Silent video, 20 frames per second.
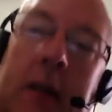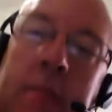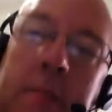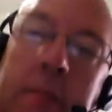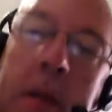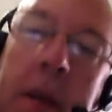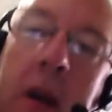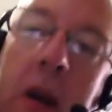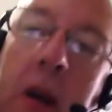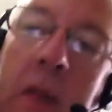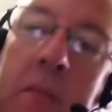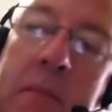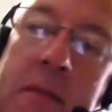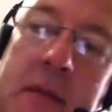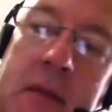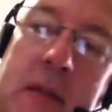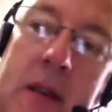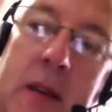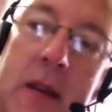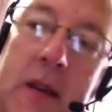becomes,
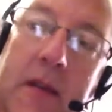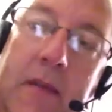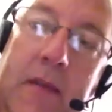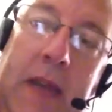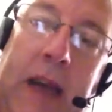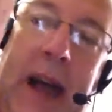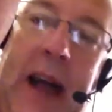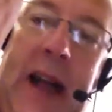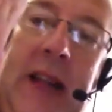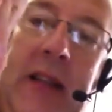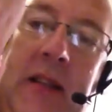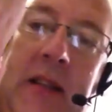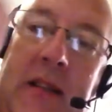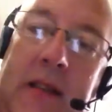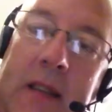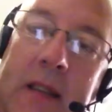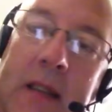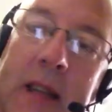the hand is at